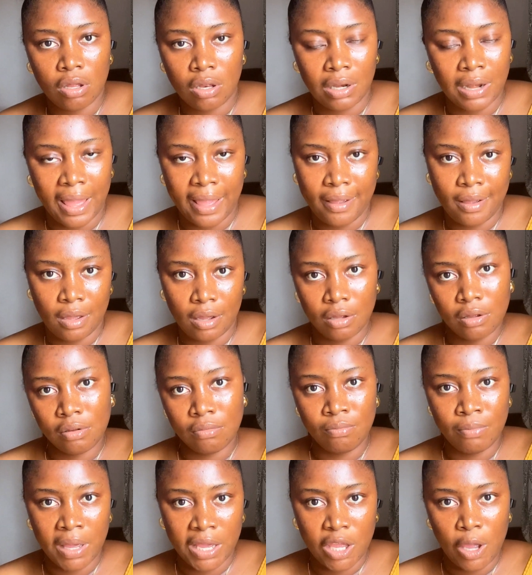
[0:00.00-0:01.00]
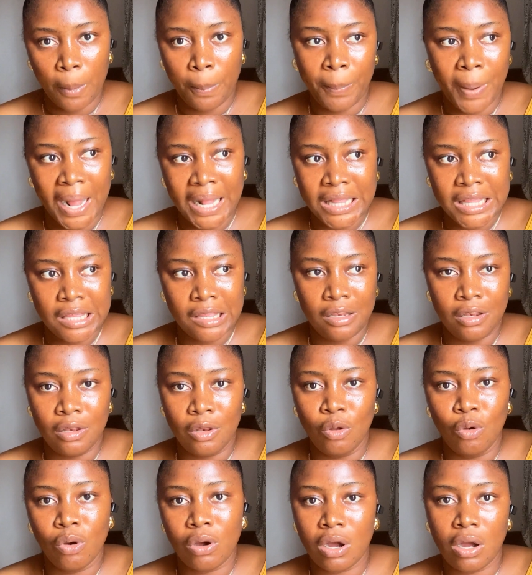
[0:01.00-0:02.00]
like make your party
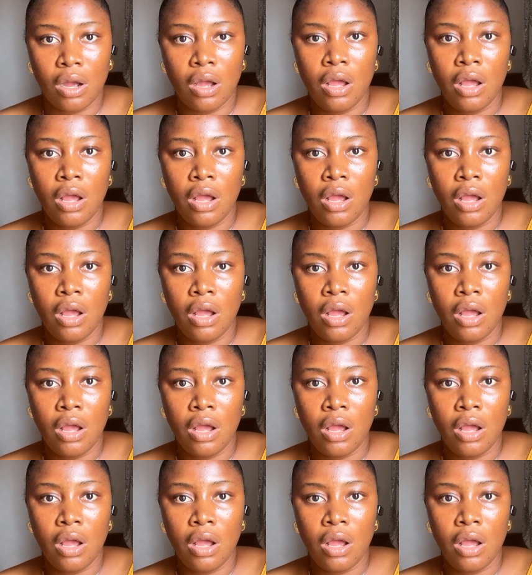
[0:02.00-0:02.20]
look